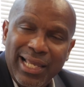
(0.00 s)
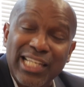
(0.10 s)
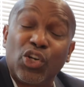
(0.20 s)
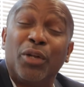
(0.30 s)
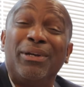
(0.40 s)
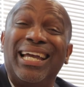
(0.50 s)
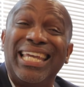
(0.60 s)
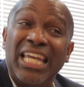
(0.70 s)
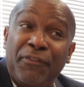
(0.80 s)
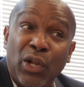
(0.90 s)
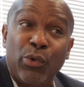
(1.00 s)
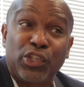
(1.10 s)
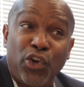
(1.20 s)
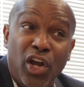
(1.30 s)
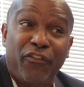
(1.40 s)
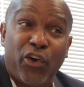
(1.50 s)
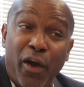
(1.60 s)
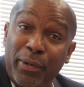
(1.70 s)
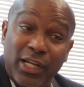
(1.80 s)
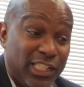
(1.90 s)
it's going to be an infinite return for
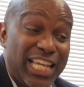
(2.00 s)
her because